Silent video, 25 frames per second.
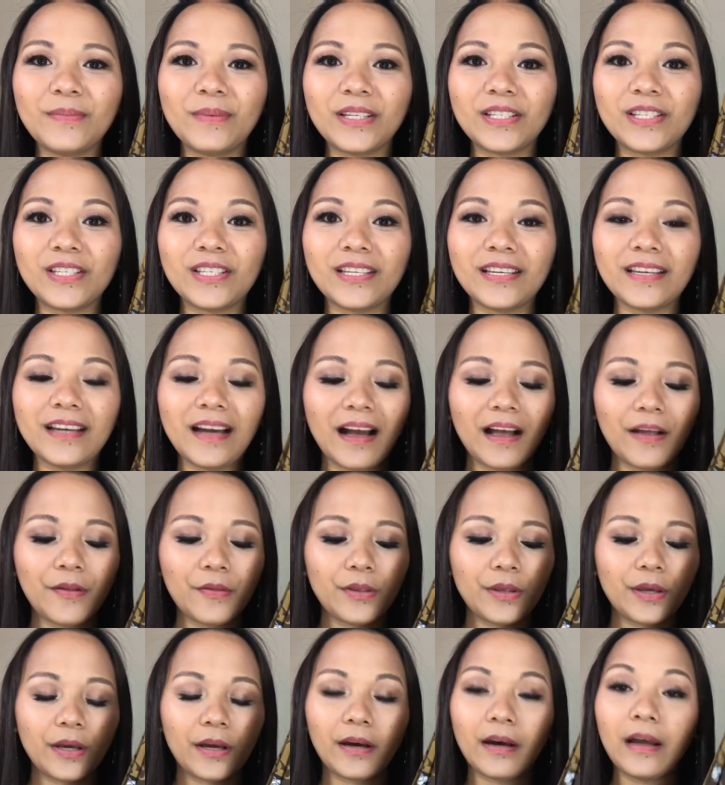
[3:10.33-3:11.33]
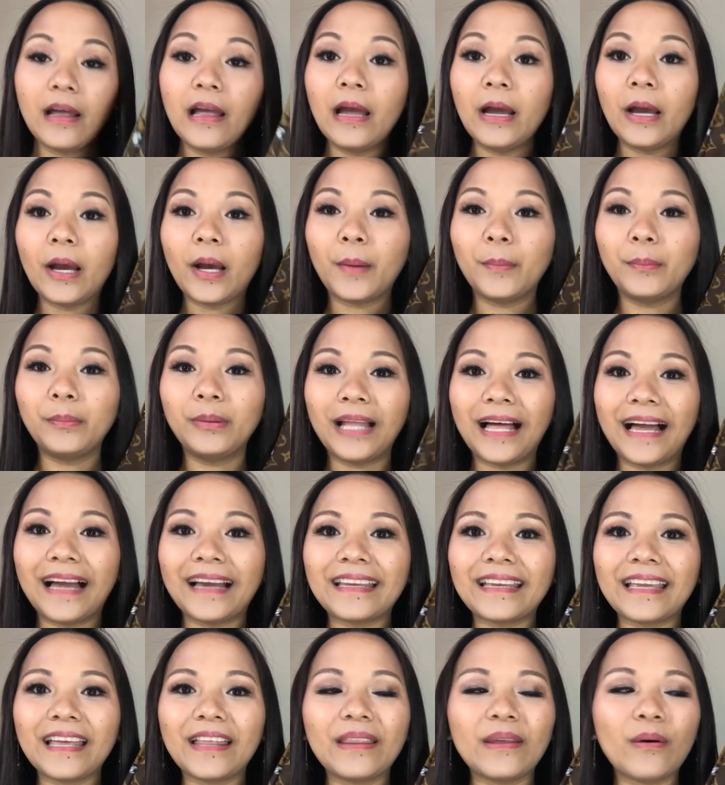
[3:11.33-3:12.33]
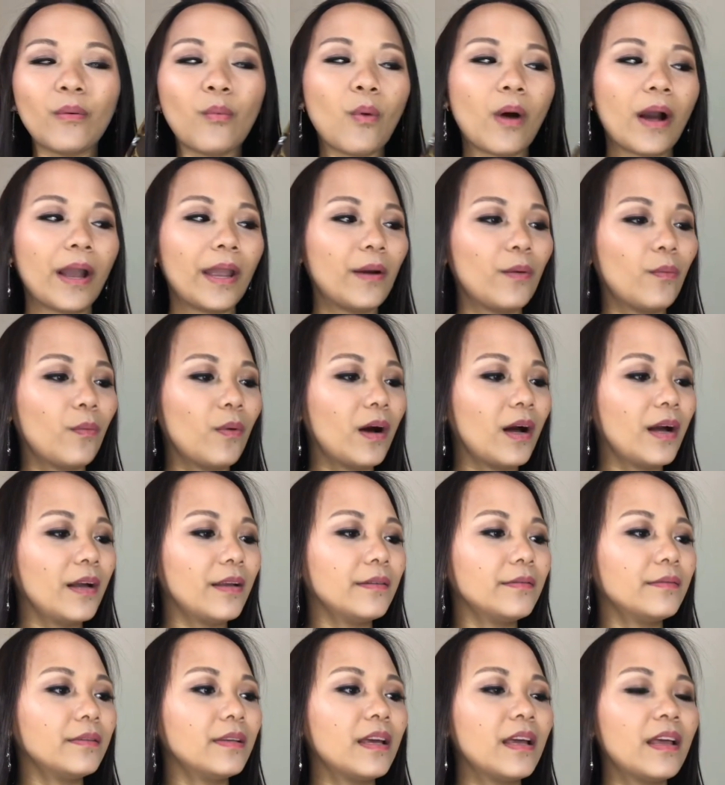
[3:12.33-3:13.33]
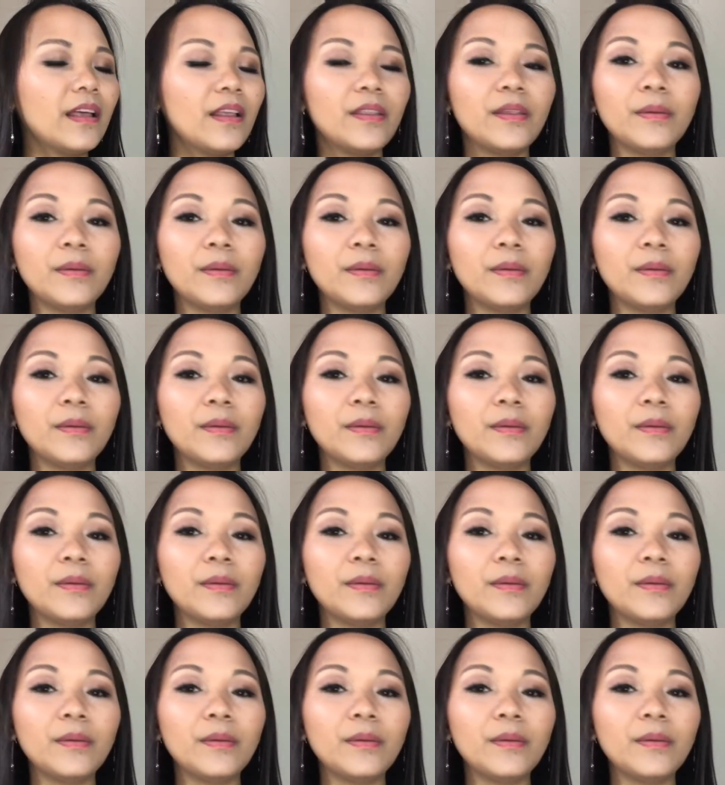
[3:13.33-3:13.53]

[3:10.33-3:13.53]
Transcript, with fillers: but she got the black and the white one.